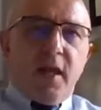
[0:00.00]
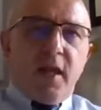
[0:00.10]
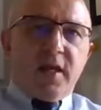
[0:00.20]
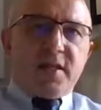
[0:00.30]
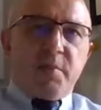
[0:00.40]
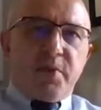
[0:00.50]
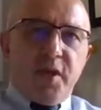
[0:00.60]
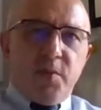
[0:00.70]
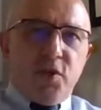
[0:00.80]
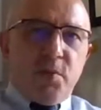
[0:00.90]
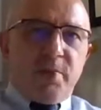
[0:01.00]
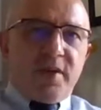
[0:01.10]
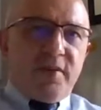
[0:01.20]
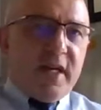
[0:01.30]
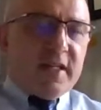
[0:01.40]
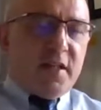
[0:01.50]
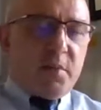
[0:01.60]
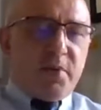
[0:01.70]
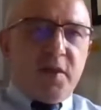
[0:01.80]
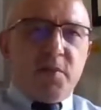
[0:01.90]
as a premium provider,
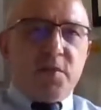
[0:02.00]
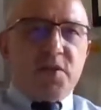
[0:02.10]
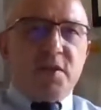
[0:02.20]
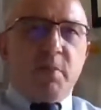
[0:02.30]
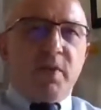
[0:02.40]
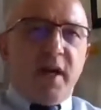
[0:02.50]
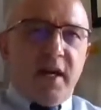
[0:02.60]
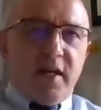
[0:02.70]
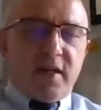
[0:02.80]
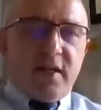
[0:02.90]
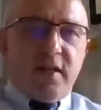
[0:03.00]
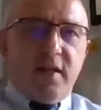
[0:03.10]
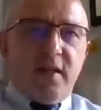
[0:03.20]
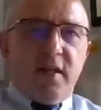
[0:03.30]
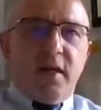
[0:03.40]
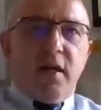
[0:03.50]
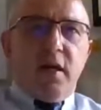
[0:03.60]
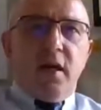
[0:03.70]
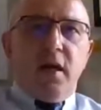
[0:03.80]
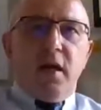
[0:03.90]
premium supplier
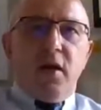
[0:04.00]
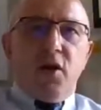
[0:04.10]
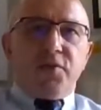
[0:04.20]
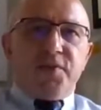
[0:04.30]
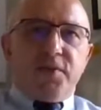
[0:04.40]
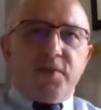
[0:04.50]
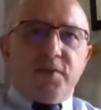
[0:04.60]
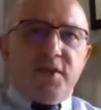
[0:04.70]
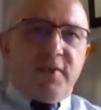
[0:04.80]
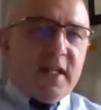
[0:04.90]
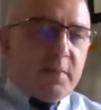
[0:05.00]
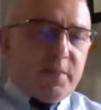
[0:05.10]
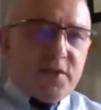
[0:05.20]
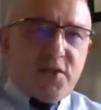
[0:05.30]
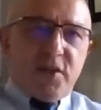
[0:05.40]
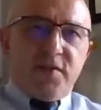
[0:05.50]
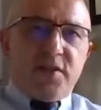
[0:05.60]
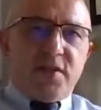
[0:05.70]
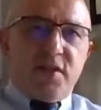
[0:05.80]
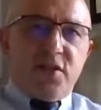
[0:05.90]
of development
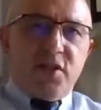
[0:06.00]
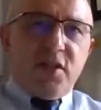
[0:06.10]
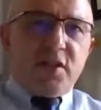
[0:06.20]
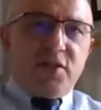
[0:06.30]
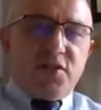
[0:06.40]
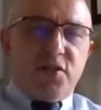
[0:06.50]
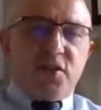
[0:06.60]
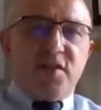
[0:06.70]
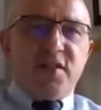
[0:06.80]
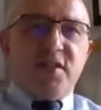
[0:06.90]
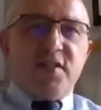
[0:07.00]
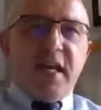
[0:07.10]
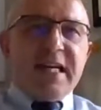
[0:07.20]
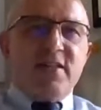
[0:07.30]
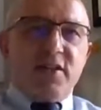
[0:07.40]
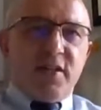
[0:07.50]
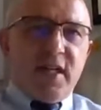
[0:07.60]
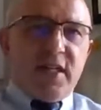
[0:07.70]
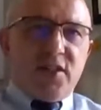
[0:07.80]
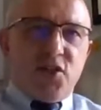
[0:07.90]
services, engineering services as
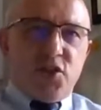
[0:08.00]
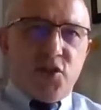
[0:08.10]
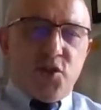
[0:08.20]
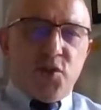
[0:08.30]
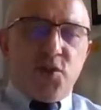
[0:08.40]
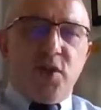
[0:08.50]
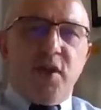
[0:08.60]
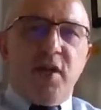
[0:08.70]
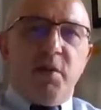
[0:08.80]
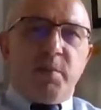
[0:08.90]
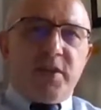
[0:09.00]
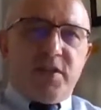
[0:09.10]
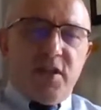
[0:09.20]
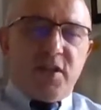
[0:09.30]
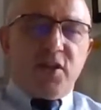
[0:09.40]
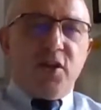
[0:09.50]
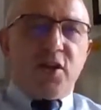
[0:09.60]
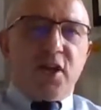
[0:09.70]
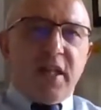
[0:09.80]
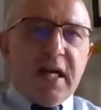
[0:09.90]
related to
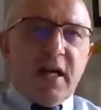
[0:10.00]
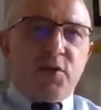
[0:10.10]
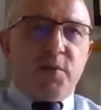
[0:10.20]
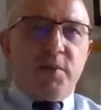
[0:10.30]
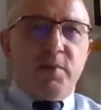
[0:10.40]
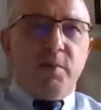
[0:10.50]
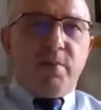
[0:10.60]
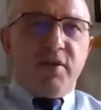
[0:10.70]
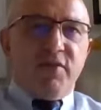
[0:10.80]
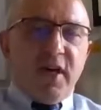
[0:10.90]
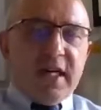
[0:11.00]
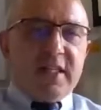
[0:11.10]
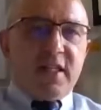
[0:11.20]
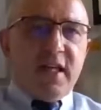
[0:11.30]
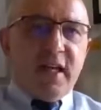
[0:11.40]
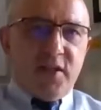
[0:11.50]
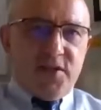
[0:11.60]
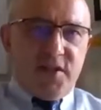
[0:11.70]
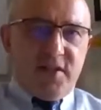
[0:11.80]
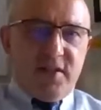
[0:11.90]
particular cloud provider
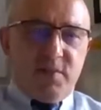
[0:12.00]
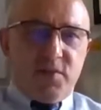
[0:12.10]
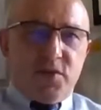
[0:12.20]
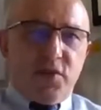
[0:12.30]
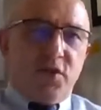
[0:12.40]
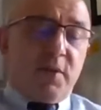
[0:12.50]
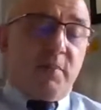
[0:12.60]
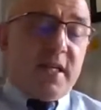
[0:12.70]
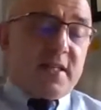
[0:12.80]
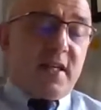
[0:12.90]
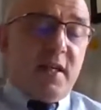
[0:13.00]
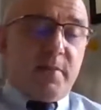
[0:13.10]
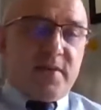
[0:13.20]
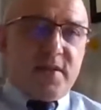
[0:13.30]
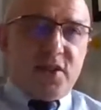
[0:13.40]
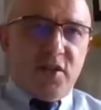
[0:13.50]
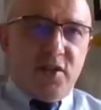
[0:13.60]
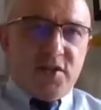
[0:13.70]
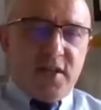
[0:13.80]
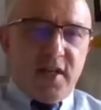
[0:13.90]
ecosystem. So you can basically position
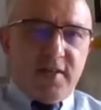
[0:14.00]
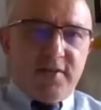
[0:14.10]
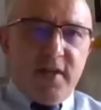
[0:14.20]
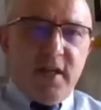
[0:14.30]
yourself